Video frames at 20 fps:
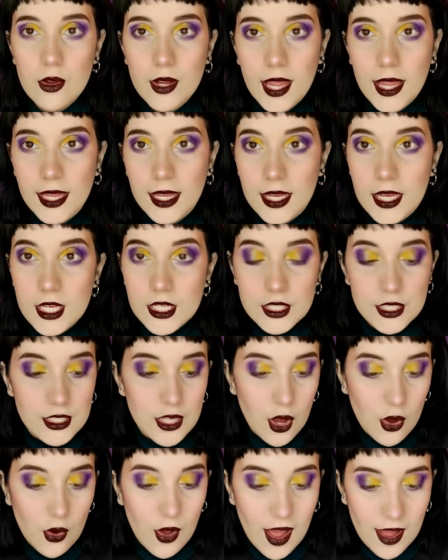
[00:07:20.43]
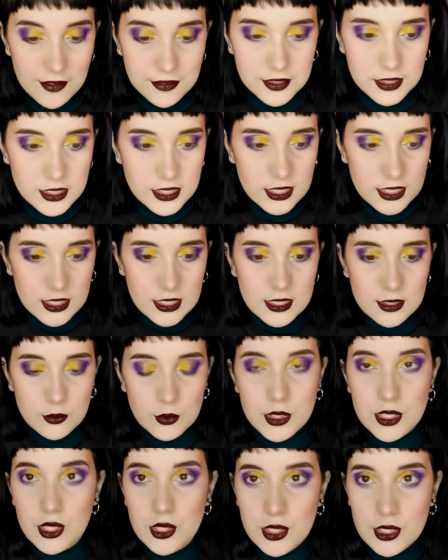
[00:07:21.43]
Okay, so after this,
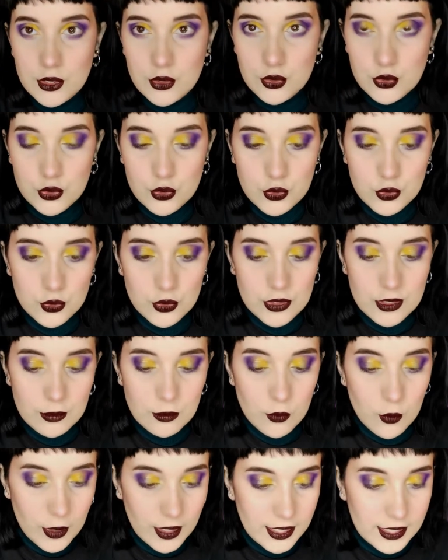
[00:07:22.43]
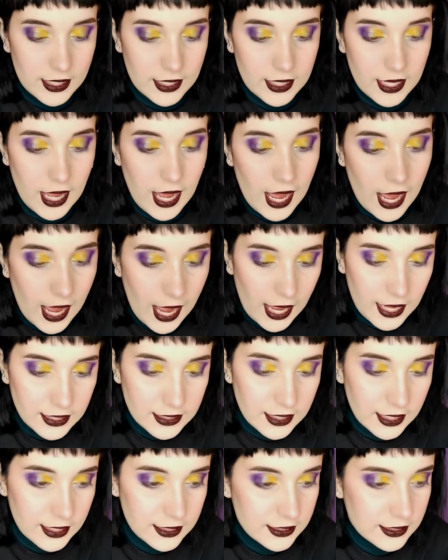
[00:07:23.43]
we're going to do some quick
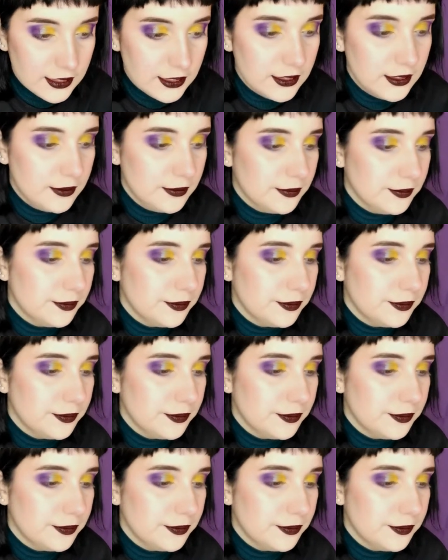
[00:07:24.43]
eyeliner.